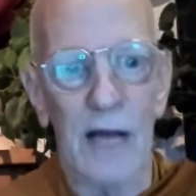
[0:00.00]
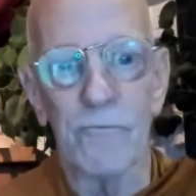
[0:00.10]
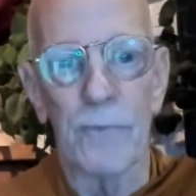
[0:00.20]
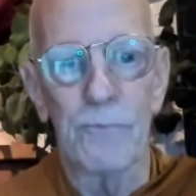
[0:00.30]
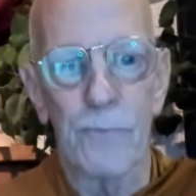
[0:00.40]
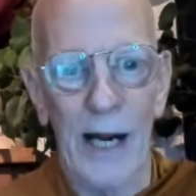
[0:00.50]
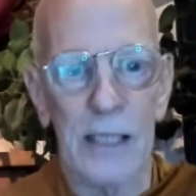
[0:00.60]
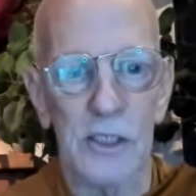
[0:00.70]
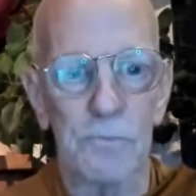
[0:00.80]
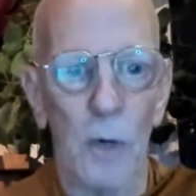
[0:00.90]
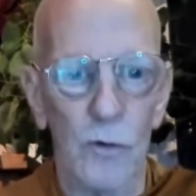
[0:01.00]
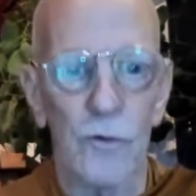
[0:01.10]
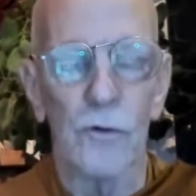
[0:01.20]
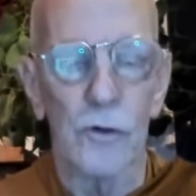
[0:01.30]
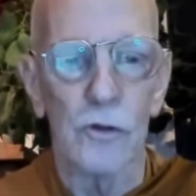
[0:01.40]
I've practiced both
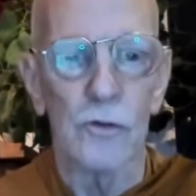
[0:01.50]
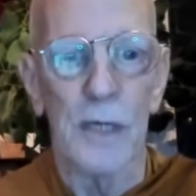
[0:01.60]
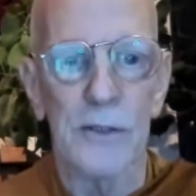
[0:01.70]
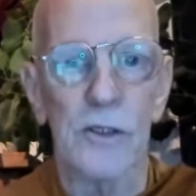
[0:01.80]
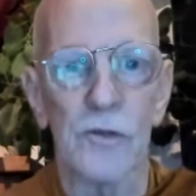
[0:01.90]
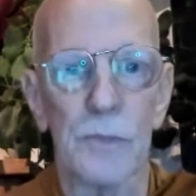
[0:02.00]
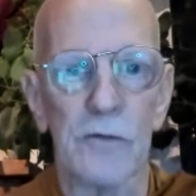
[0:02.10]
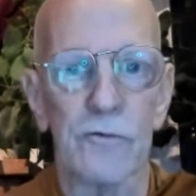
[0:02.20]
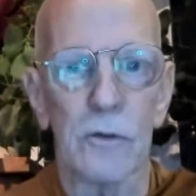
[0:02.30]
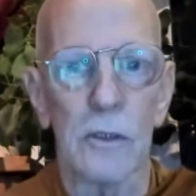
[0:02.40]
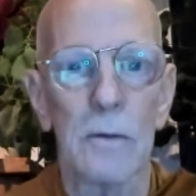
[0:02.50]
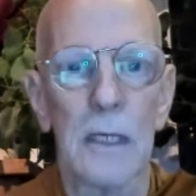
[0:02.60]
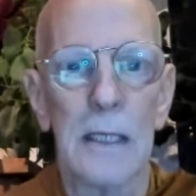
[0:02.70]
of those methods before.